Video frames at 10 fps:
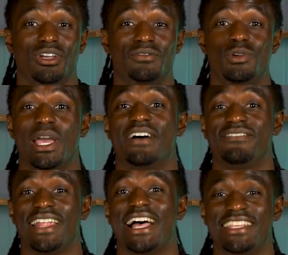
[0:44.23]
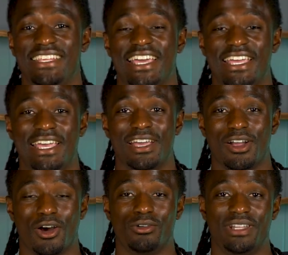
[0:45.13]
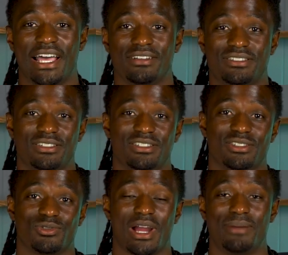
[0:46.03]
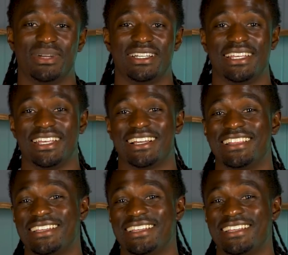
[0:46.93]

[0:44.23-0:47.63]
If you have not yet, go down to the subscribe button and